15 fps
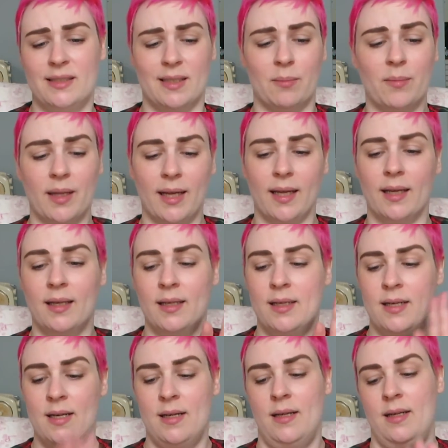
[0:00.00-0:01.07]
something,
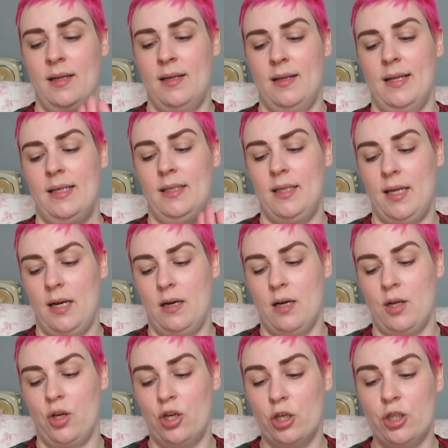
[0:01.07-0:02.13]
and they're
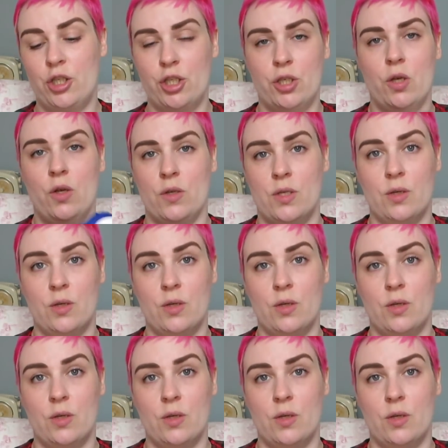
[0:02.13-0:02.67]
a good shoe.